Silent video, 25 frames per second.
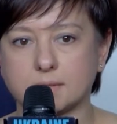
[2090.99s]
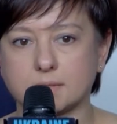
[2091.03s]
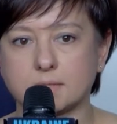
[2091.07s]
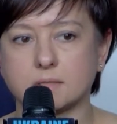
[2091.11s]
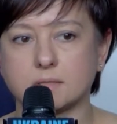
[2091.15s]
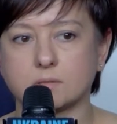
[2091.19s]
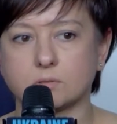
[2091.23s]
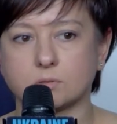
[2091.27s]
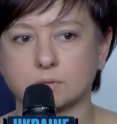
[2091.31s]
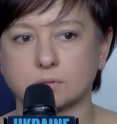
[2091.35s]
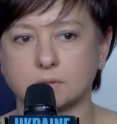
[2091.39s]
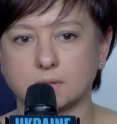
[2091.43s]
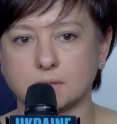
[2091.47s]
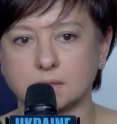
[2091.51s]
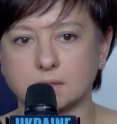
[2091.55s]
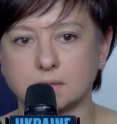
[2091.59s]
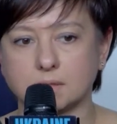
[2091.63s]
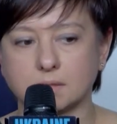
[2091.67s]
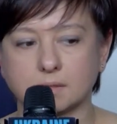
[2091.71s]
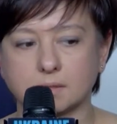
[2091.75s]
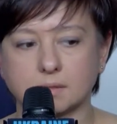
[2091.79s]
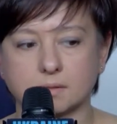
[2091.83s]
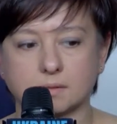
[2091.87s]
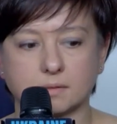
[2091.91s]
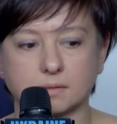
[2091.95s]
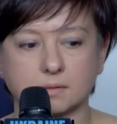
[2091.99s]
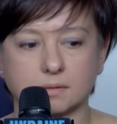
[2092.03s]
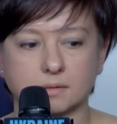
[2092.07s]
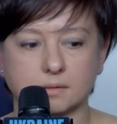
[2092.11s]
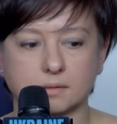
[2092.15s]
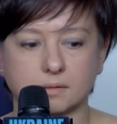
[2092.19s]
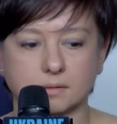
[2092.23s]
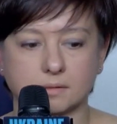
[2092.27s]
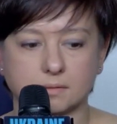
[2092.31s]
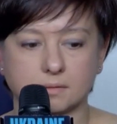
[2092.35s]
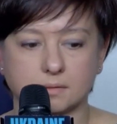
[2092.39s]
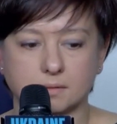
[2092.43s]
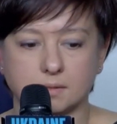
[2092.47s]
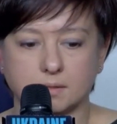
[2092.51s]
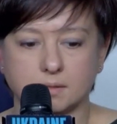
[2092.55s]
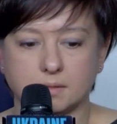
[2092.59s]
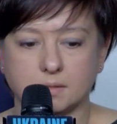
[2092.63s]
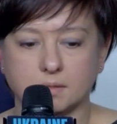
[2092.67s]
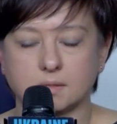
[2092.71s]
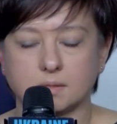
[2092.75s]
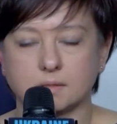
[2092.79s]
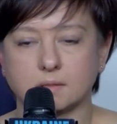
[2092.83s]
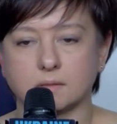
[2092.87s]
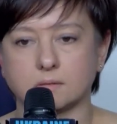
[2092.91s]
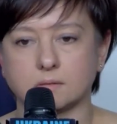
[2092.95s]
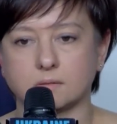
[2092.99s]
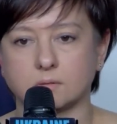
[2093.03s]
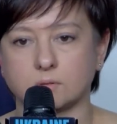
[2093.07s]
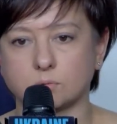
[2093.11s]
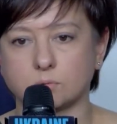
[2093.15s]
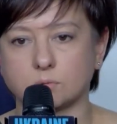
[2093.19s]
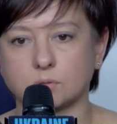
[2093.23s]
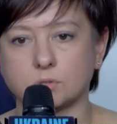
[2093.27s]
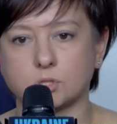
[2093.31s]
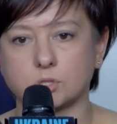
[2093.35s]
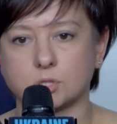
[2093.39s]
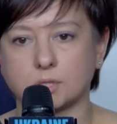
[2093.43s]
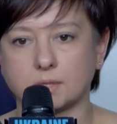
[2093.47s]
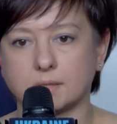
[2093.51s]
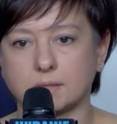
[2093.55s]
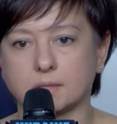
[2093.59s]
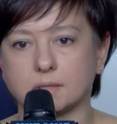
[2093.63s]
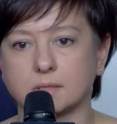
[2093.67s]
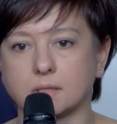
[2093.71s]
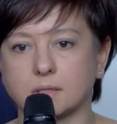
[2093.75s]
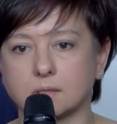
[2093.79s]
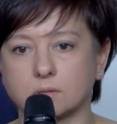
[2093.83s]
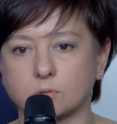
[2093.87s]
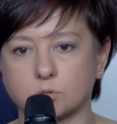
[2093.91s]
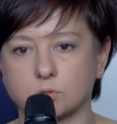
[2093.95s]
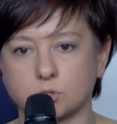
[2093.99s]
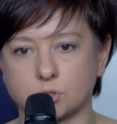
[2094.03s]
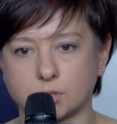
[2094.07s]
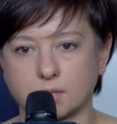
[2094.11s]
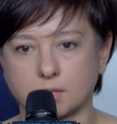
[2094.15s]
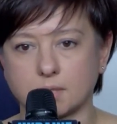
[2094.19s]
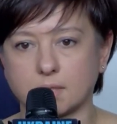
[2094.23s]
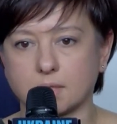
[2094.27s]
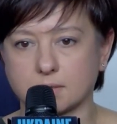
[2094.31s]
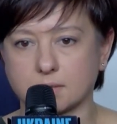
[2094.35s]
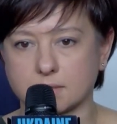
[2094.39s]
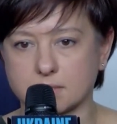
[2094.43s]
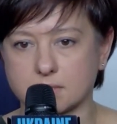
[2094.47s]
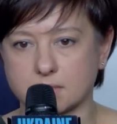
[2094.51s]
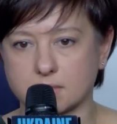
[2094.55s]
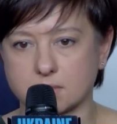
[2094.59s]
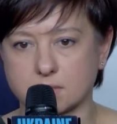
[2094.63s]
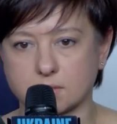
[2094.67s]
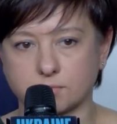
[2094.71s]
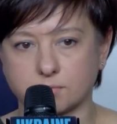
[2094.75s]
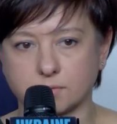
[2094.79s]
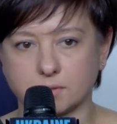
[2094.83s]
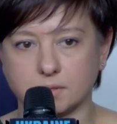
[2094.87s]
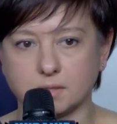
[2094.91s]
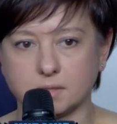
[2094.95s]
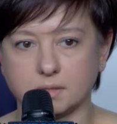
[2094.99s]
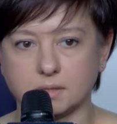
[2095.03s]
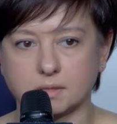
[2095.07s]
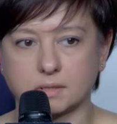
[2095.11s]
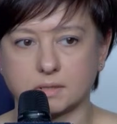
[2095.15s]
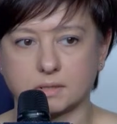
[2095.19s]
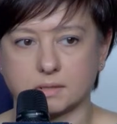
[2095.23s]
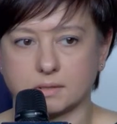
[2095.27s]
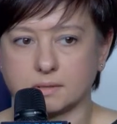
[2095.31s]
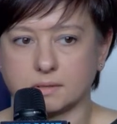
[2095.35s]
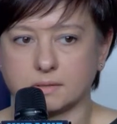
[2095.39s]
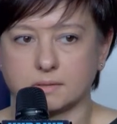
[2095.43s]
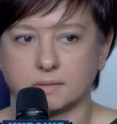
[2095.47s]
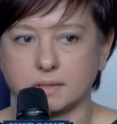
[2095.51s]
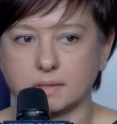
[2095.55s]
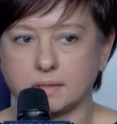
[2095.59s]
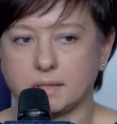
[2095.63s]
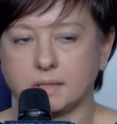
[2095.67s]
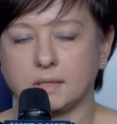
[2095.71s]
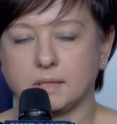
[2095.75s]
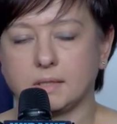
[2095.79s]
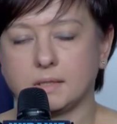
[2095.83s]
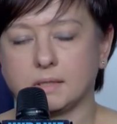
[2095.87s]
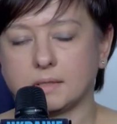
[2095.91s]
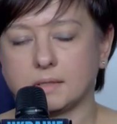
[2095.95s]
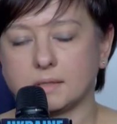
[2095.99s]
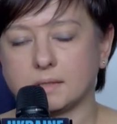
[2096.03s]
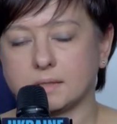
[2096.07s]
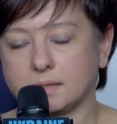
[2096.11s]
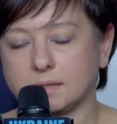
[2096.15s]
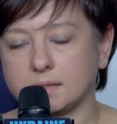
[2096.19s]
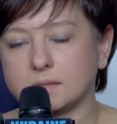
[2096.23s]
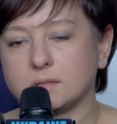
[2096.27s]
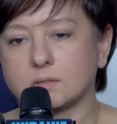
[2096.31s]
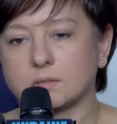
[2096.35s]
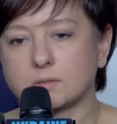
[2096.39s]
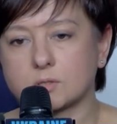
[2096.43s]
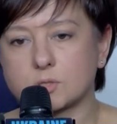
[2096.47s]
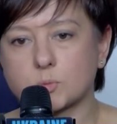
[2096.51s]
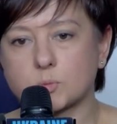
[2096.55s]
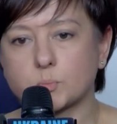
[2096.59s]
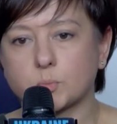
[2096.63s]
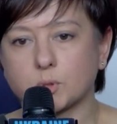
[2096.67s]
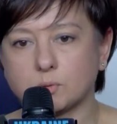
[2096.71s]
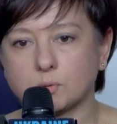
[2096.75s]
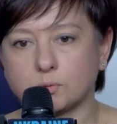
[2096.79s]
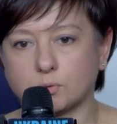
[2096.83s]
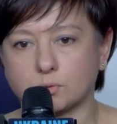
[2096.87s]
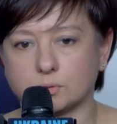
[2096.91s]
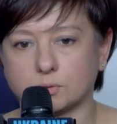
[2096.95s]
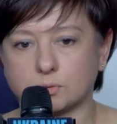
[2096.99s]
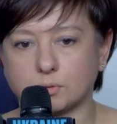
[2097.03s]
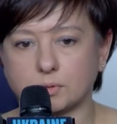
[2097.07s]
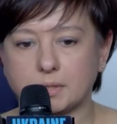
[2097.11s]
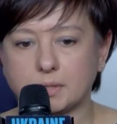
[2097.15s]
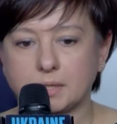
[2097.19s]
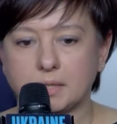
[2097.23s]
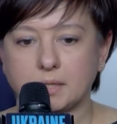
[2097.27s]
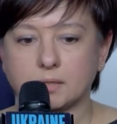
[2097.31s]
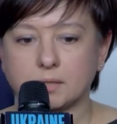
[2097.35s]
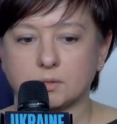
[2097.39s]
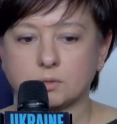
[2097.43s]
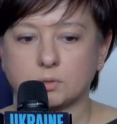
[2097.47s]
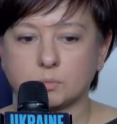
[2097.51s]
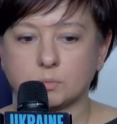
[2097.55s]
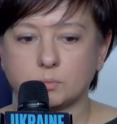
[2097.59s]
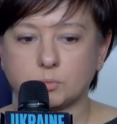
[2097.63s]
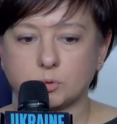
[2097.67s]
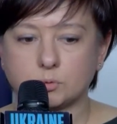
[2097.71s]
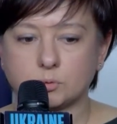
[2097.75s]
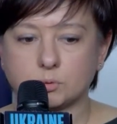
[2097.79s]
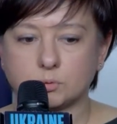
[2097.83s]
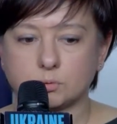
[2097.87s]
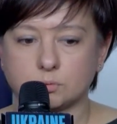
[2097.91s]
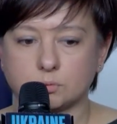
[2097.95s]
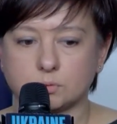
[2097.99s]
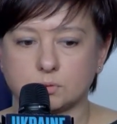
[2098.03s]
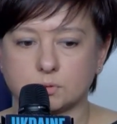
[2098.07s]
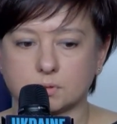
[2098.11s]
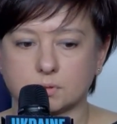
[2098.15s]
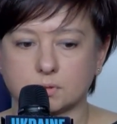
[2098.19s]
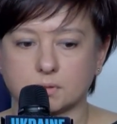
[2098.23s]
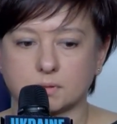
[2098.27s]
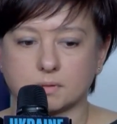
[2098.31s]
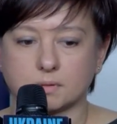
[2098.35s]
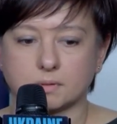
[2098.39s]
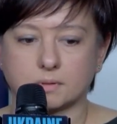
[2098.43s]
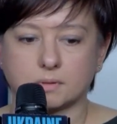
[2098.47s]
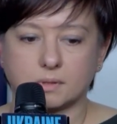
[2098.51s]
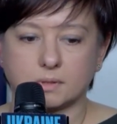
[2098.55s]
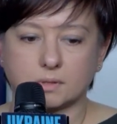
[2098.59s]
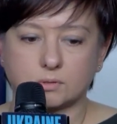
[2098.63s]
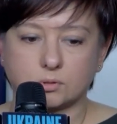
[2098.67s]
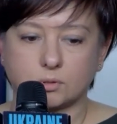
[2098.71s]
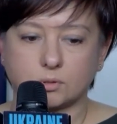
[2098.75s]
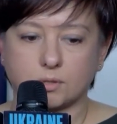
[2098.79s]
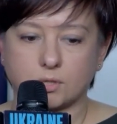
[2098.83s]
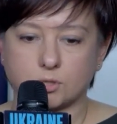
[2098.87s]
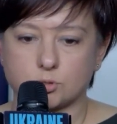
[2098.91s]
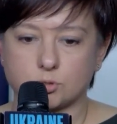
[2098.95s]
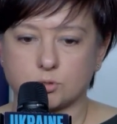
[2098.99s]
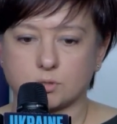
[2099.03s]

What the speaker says: are staying in terrible psychological condition. Unfortunately, there are relatives who haven't made it,